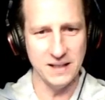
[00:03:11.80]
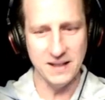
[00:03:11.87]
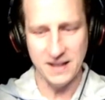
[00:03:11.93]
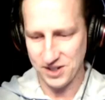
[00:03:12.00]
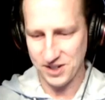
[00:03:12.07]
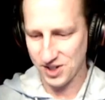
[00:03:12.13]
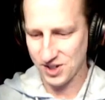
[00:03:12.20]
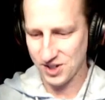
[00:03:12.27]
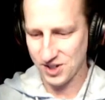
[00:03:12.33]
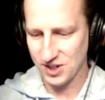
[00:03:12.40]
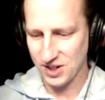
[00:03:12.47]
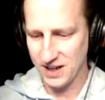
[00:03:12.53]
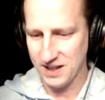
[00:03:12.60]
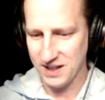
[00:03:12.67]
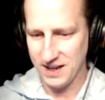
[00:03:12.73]
Bruce Sherman
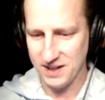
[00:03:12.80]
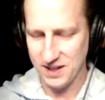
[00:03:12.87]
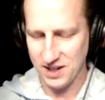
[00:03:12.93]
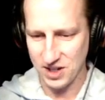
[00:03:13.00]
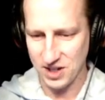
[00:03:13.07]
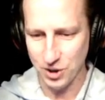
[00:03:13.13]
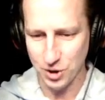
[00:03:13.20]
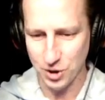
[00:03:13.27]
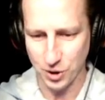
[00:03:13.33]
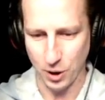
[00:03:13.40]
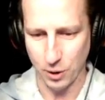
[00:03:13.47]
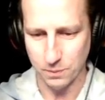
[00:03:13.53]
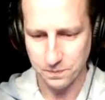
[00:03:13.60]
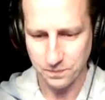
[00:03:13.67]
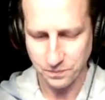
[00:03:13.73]
in this
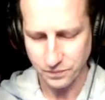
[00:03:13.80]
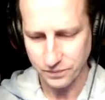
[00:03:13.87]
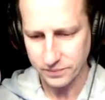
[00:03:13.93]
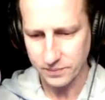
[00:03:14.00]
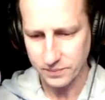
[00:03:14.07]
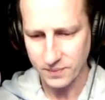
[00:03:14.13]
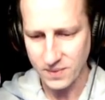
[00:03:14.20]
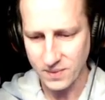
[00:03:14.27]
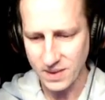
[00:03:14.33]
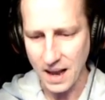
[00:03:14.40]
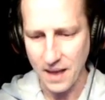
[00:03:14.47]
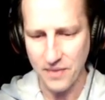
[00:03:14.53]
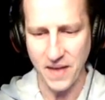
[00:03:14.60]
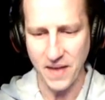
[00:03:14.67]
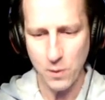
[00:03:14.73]
intro,
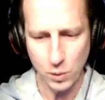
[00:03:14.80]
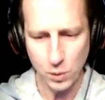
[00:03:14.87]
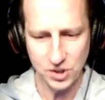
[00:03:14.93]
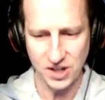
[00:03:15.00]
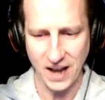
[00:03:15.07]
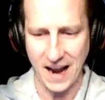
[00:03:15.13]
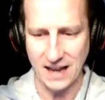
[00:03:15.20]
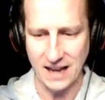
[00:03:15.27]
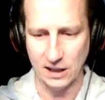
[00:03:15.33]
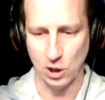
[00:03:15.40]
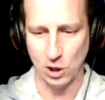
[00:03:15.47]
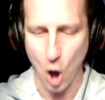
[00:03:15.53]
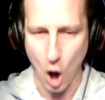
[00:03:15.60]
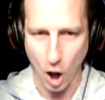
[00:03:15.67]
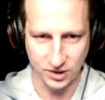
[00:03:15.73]
there was
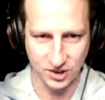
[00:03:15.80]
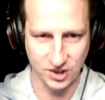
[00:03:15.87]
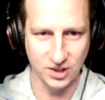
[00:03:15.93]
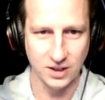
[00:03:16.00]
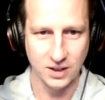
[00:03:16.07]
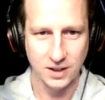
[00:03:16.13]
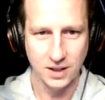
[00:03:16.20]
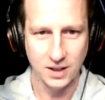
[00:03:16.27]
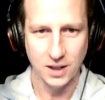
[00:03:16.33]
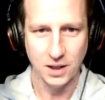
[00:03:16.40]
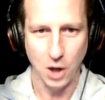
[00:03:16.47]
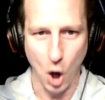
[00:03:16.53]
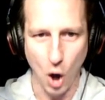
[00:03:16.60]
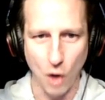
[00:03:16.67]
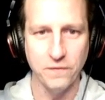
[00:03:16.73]
a lot
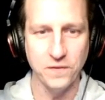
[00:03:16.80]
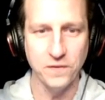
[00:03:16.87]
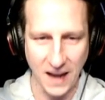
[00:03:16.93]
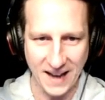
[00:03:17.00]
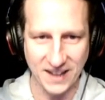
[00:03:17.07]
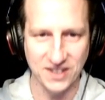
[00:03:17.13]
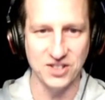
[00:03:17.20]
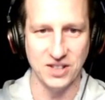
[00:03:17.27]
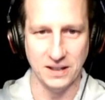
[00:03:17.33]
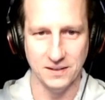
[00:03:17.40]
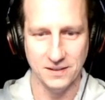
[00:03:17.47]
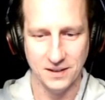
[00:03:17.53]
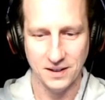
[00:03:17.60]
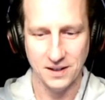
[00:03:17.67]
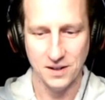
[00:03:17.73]
of
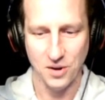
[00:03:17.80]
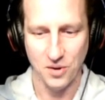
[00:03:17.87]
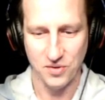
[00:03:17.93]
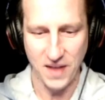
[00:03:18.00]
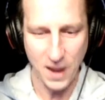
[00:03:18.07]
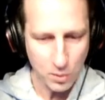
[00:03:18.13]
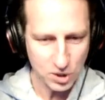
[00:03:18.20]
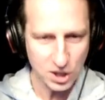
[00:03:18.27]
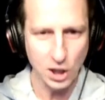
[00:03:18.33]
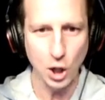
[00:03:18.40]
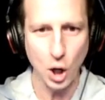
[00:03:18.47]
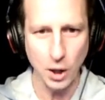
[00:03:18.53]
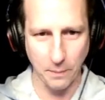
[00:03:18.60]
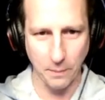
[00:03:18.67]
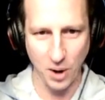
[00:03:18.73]
flexing. There was a
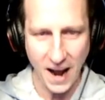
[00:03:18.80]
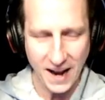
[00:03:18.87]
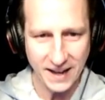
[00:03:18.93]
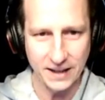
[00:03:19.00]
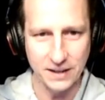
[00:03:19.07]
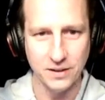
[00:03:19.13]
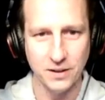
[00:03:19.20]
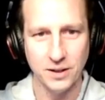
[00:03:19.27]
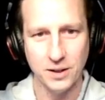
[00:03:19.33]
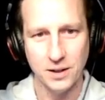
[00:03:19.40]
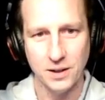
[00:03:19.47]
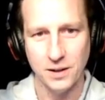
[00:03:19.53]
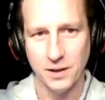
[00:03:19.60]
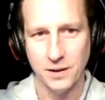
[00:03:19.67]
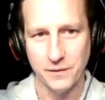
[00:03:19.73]
lot of bragging
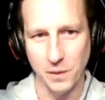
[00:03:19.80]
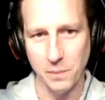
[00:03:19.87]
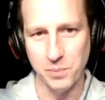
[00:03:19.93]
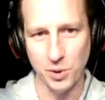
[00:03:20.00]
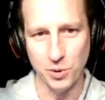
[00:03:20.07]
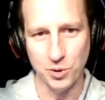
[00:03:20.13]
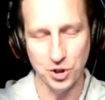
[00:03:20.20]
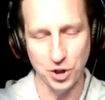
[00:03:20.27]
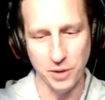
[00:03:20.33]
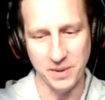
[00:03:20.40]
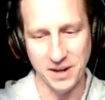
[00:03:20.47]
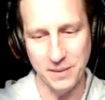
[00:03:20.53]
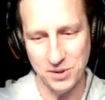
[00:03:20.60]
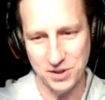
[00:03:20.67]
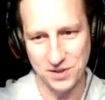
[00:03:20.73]
from Bruce
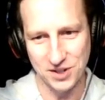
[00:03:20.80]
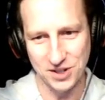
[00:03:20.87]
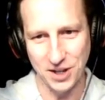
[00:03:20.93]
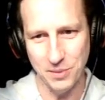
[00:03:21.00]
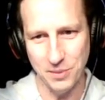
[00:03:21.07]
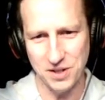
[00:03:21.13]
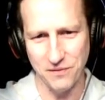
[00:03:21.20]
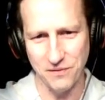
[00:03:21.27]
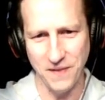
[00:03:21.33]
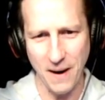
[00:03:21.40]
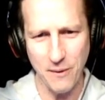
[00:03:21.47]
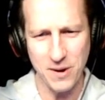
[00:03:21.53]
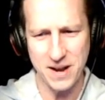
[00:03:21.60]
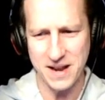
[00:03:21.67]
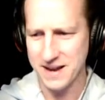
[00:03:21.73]
Sherman. It was a
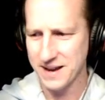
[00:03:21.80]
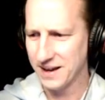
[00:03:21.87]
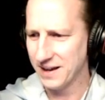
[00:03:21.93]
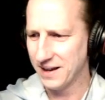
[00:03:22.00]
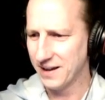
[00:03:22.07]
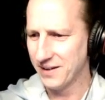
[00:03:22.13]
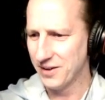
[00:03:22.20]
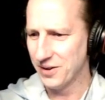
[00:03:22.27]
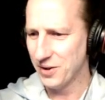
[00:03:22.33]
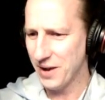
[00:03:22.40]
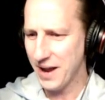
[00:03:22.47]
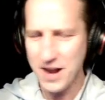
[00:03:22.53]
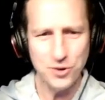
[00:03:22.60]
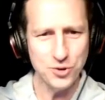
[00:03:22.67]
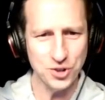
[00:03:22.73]
very
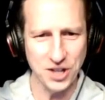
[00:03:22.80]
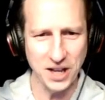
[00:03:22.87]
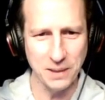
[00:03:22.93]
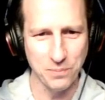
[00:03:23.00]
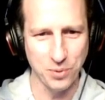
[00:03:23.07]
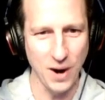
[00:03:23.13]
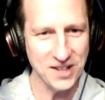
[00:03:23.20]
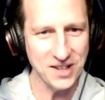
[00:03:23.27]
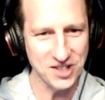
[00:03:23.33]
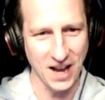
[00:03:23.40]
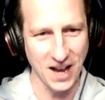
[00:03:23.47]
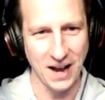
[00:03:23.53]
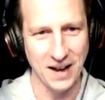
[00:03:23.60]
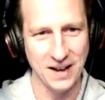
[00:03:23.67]
interesting presser.